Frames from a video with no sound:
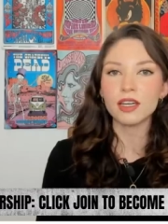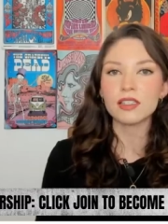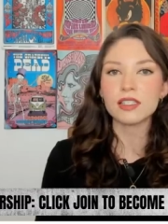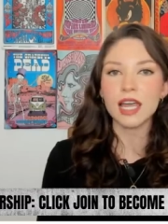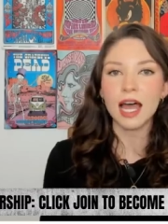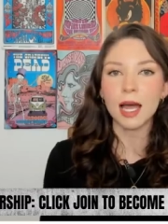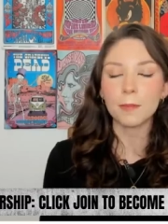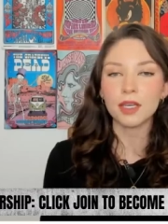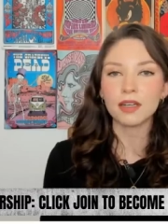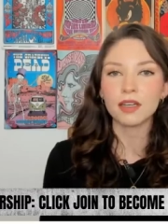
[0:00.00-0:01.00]
needs to
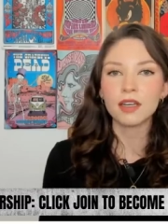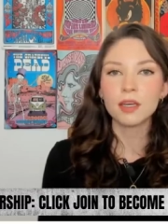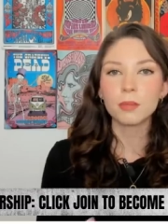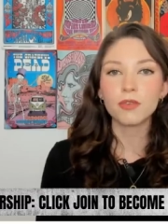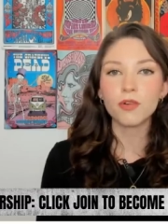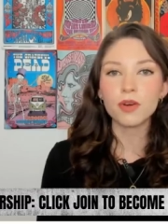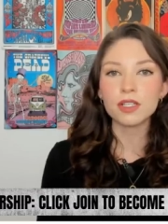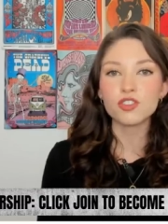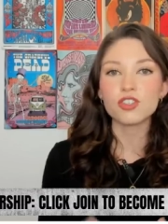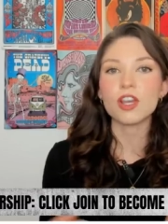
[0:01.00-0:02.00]
happen before
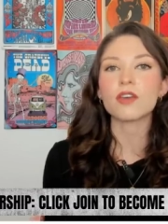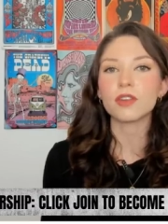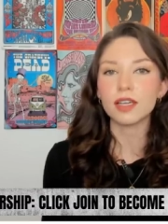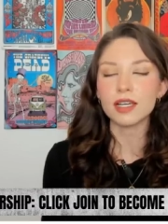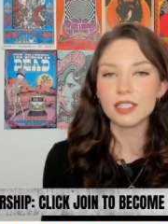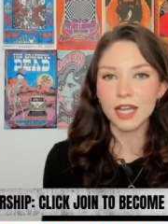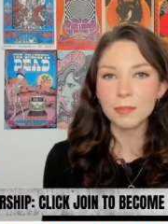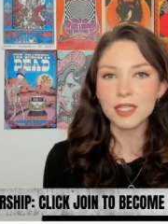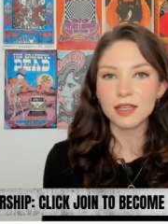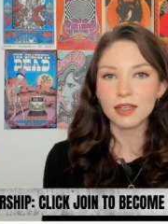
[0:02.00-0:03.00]
it's generally
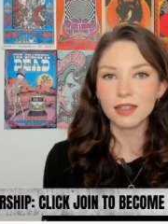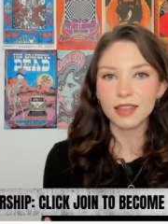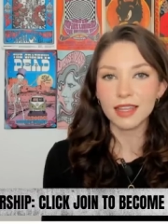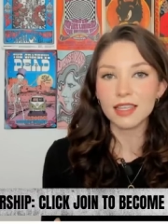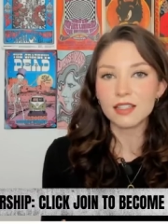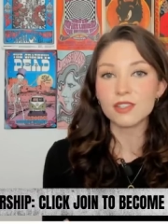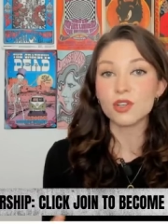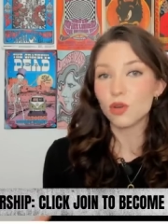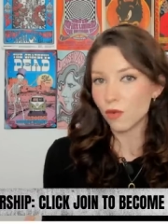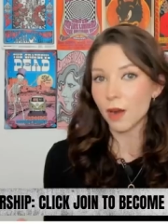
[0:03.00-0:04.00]
accepted that this is
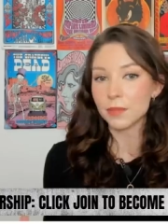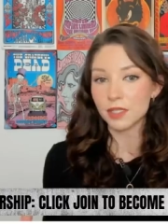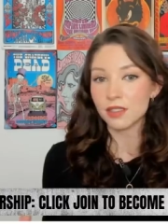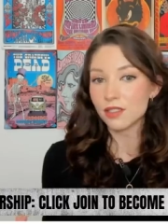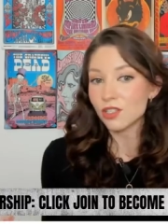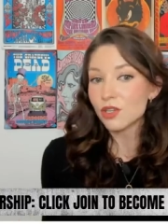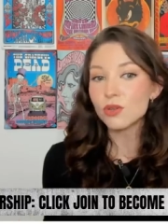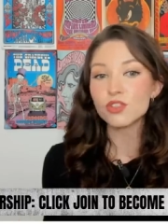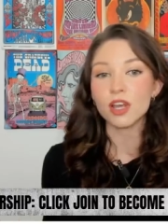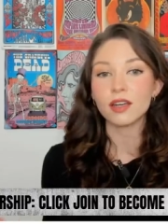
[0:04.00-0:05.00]
a corrupt
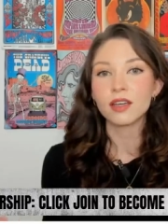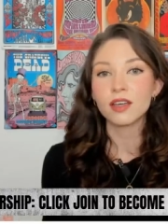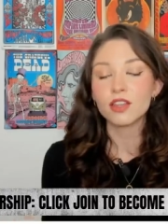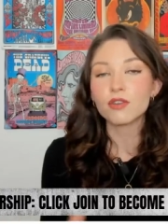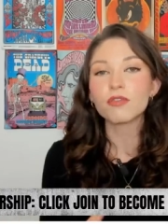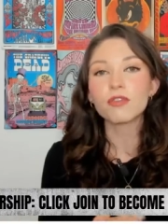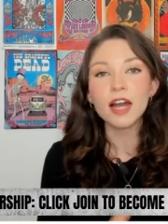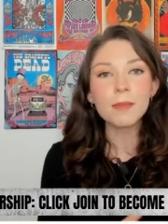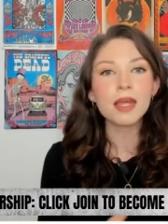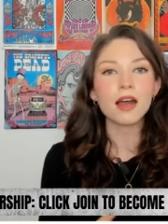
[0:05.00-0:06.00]
institution? They're
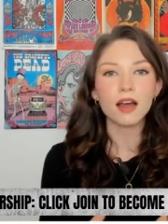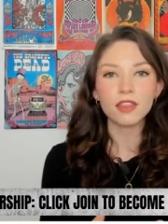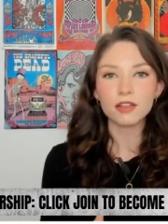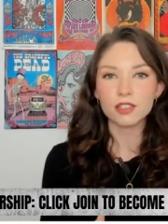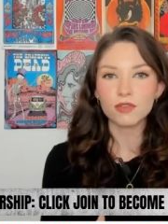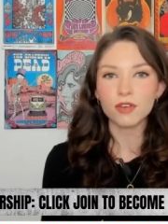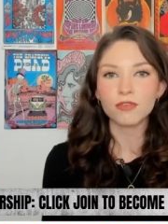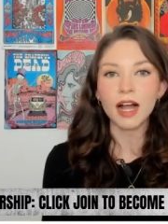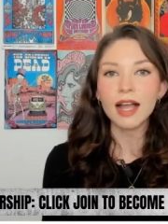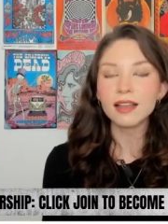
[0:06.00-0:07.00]
framing others for
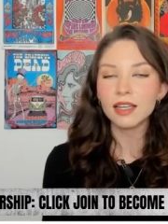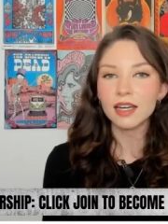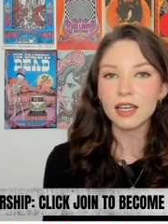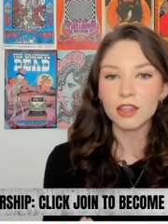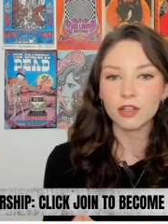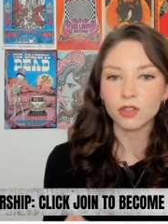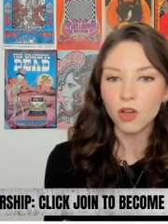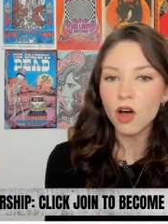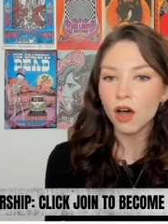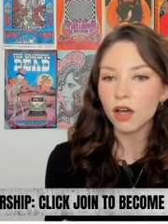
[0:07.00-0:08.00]
violating the
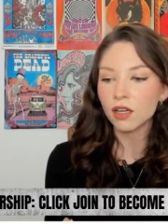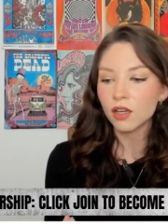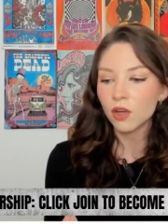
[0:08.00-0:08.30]
law